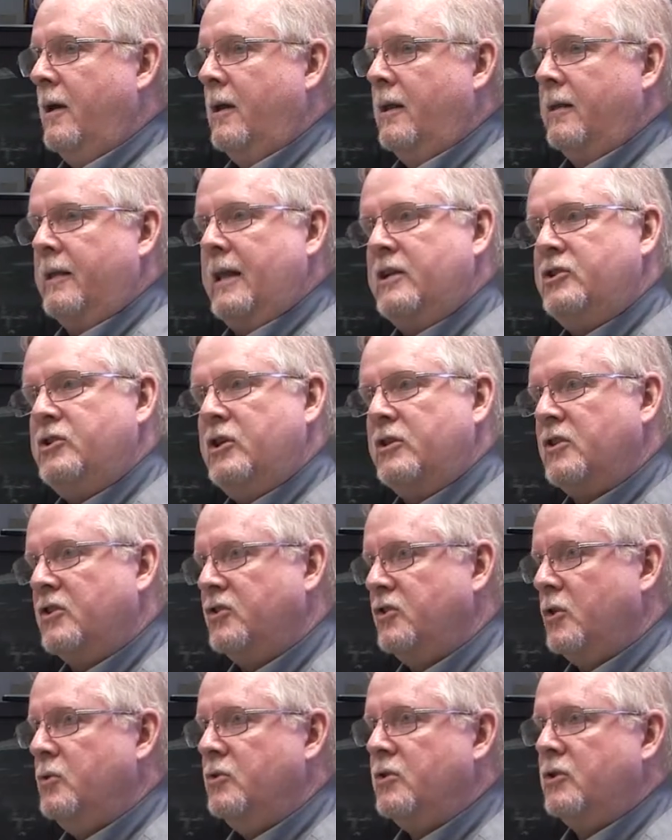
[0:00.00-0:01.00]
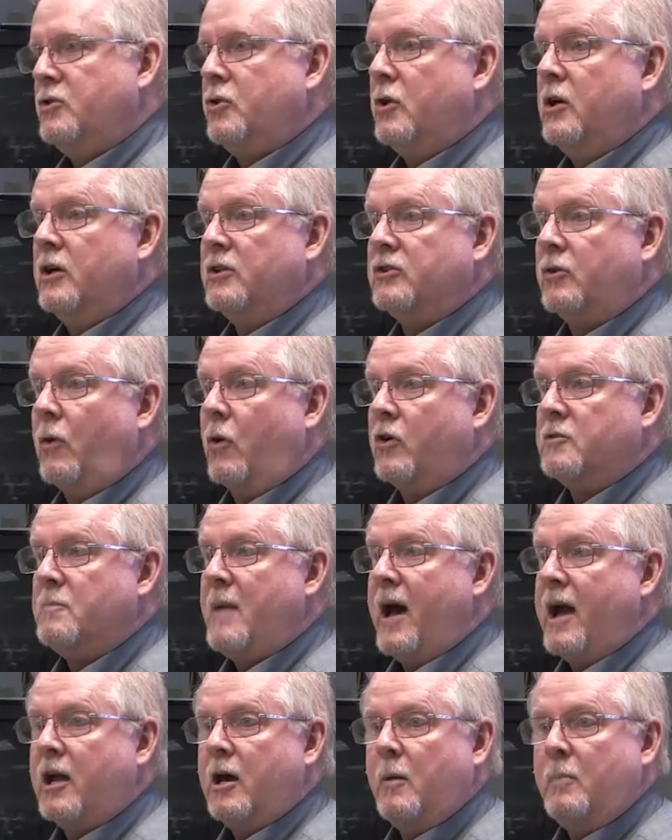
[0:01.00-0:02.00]
Now, just as soon as the truck starts
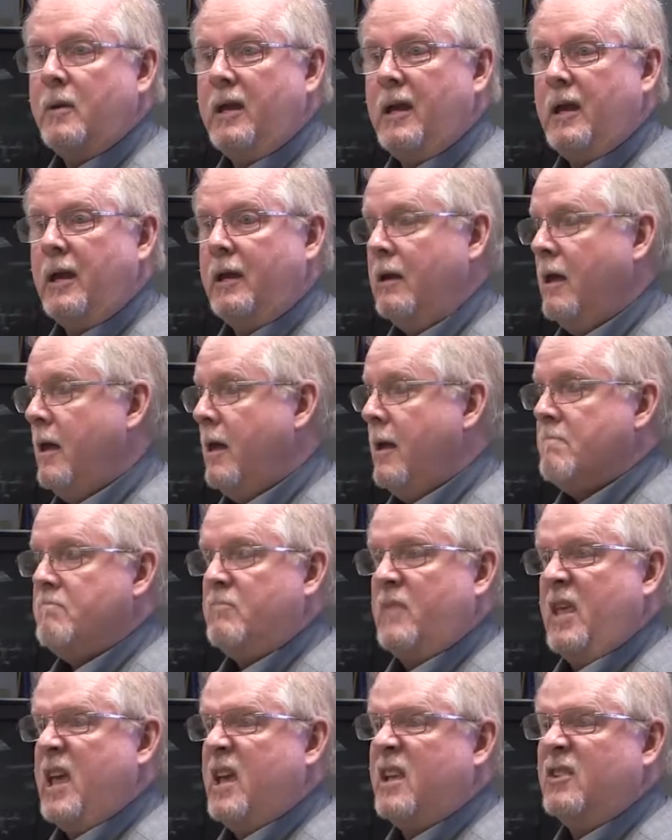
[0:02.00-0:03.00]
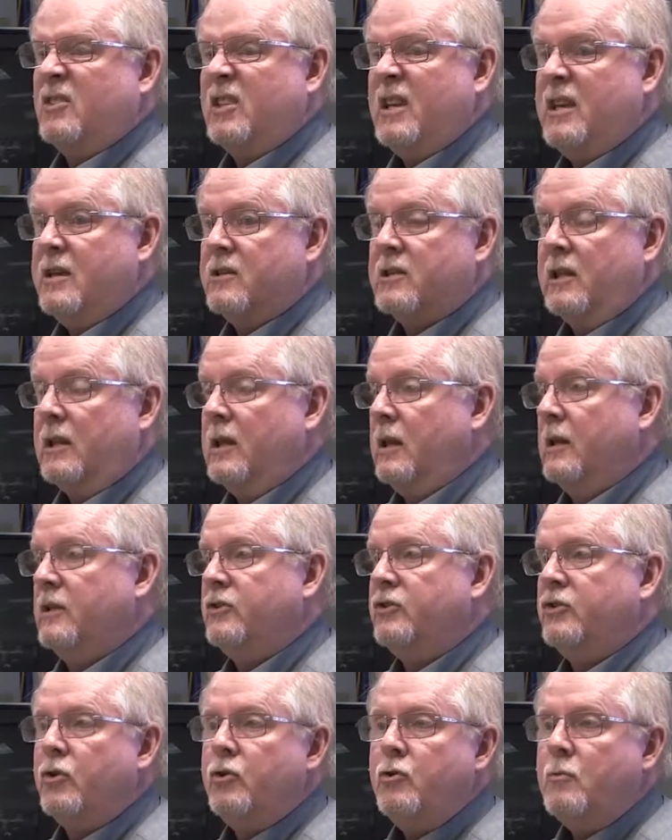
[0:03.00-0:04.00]
back up again, it can see as little as
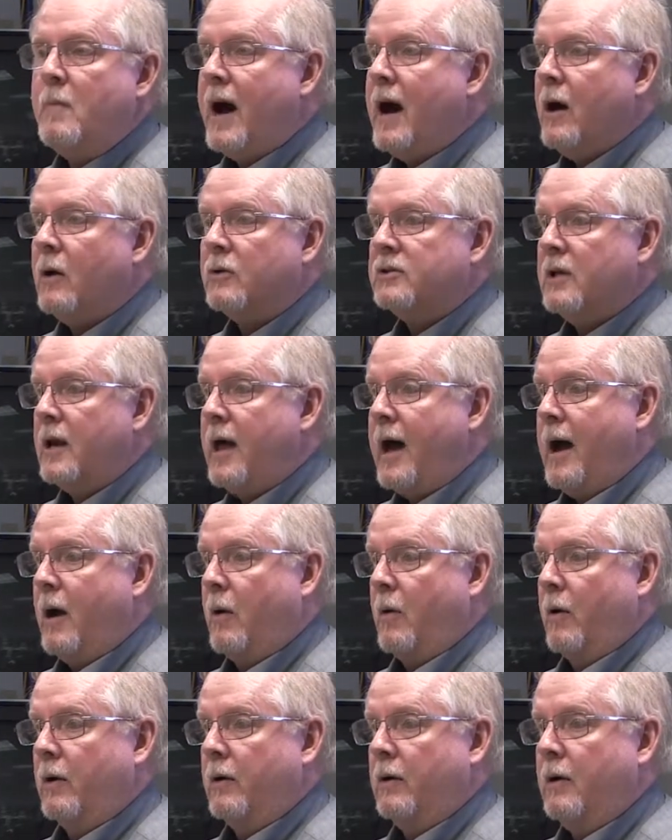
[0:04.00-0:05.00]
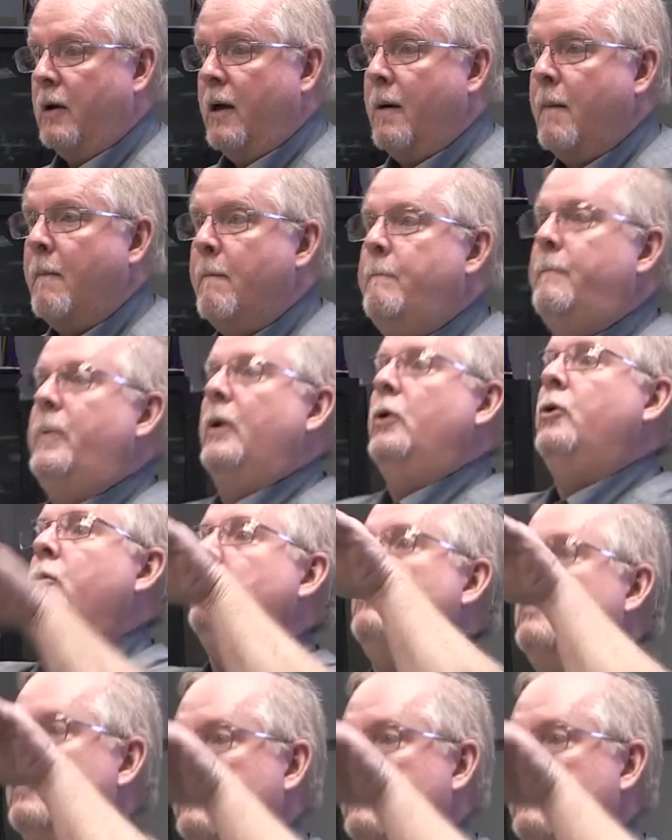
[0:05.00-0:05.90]
2 miles an hour. Boom,